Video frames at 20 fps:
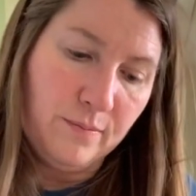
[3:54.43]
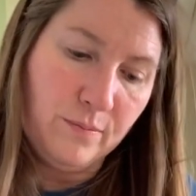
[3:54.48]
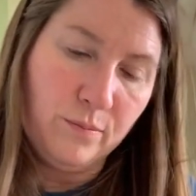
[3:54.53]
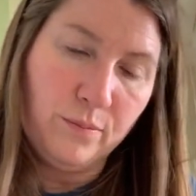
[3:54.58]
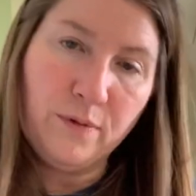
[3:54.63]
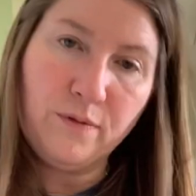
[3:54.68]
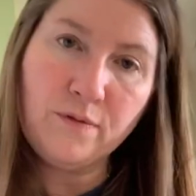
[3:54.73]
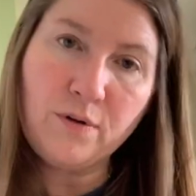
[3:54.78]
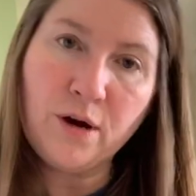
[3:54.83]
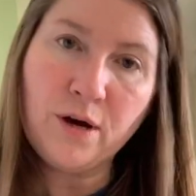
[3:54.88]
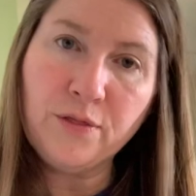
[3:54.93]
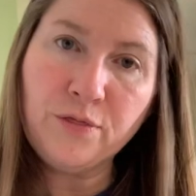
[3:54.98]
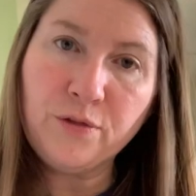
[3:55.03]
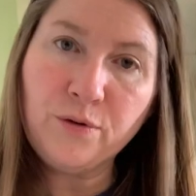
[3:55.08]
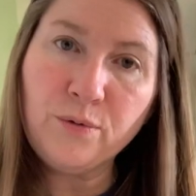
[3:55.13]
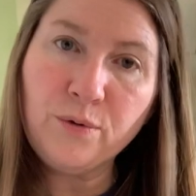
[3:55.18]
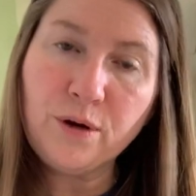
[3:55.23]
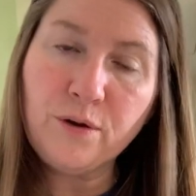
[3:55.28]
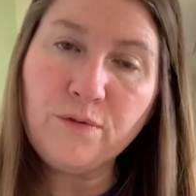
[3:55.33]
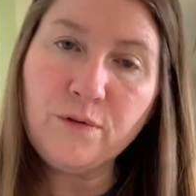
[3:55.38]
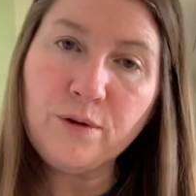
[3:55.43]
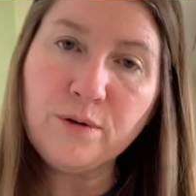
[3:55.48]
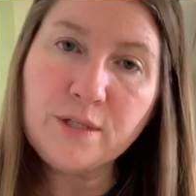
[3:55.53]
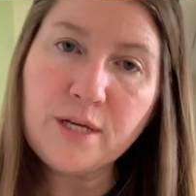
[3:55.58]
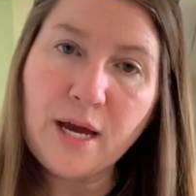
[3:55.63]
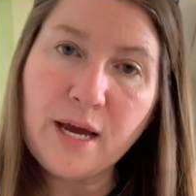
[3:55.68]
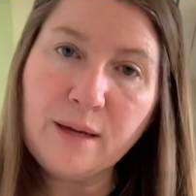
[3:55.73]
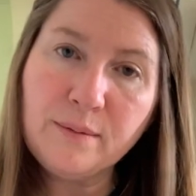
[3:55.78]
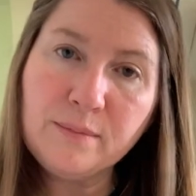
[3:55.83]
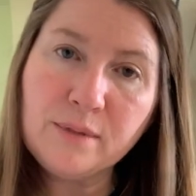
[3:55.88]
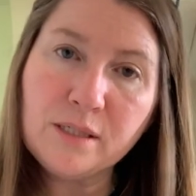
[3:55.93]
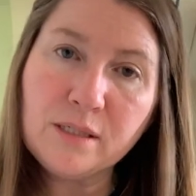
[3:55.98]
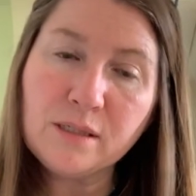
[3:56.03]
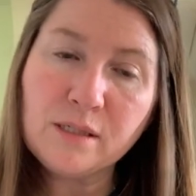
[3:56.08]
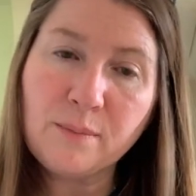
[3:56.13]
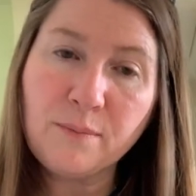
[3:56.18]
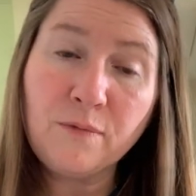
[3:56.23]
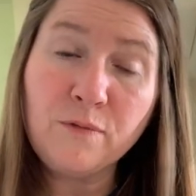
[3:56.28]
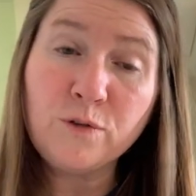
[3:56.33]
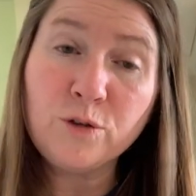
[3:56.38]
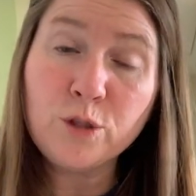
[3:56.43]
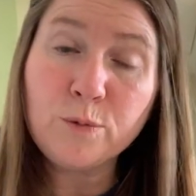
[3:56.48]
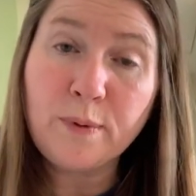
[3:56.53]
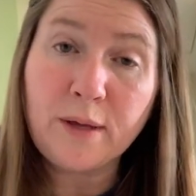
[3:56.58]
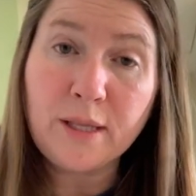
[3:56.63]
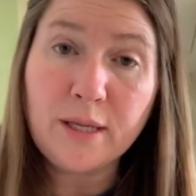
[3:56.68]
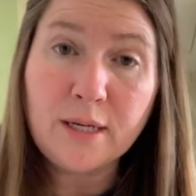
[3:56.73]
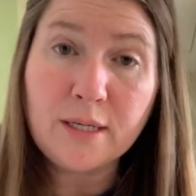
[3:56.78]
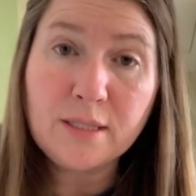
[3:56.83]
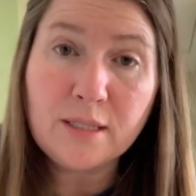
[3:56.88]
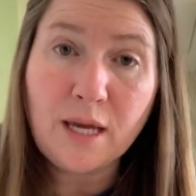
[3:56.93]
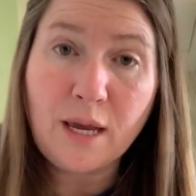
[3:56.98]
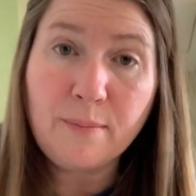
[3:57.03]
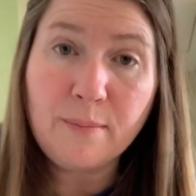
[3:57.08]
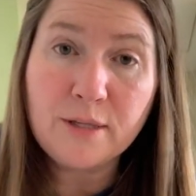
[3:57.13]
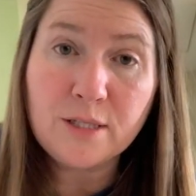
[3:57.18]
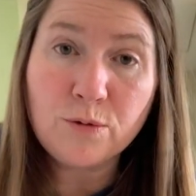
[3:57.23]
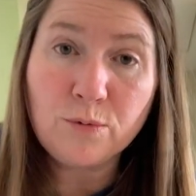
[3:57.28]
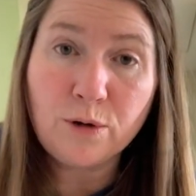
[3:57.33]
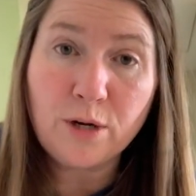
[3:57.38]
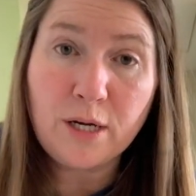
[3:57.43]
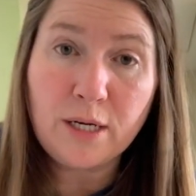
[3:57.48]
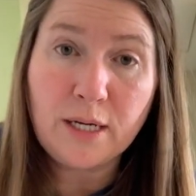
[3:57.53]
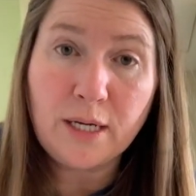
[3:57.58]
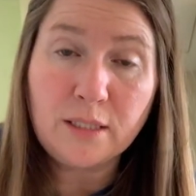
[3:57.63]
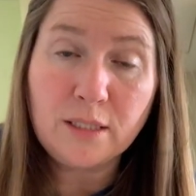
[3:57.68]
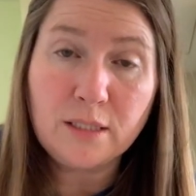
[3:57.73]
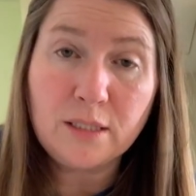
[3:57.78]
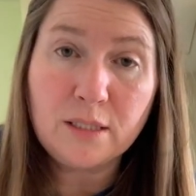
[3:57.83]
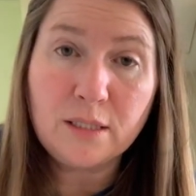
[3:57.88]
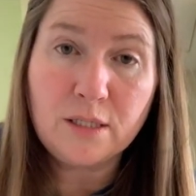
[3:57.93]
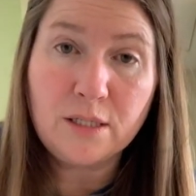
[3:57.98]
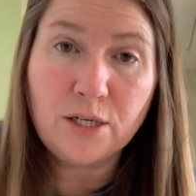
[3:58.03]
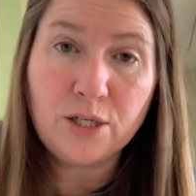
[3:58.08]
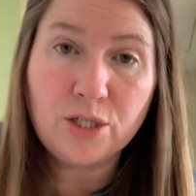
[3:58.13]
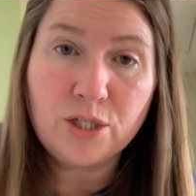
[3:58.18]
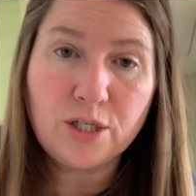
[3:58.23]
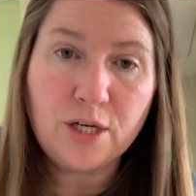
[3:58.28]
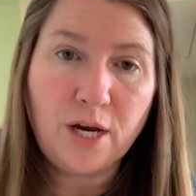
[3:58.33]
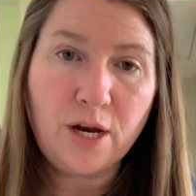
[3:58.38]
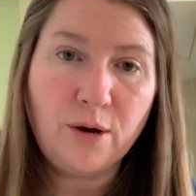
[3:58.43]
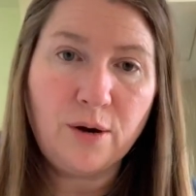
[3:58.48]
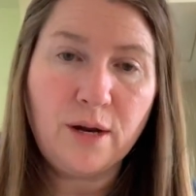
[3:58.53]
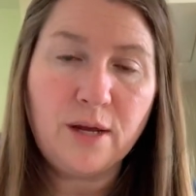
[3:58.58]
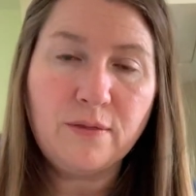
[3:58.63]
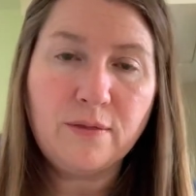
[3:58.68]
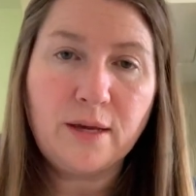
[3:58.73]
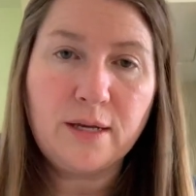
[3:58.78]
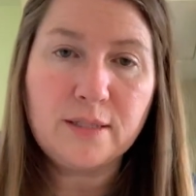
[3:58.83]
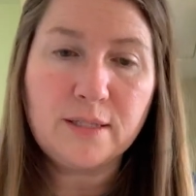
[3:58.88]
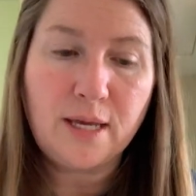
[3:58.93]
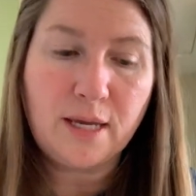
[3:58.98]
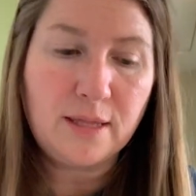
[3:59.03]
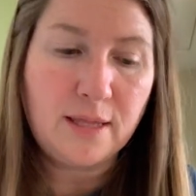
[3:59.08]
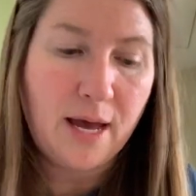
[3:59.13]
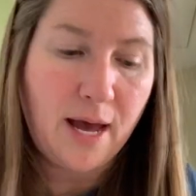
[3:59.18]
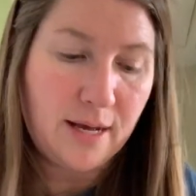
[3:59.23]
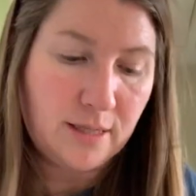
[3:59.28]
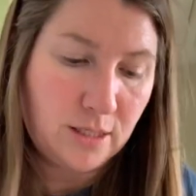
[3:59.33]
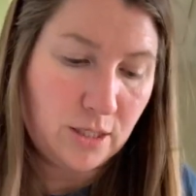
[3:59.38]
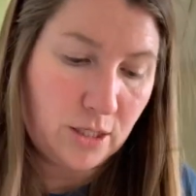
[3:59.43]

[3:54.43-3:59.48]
We've gone through it a few times. Some of your spelling assignments were connected to the dictionary and things like that.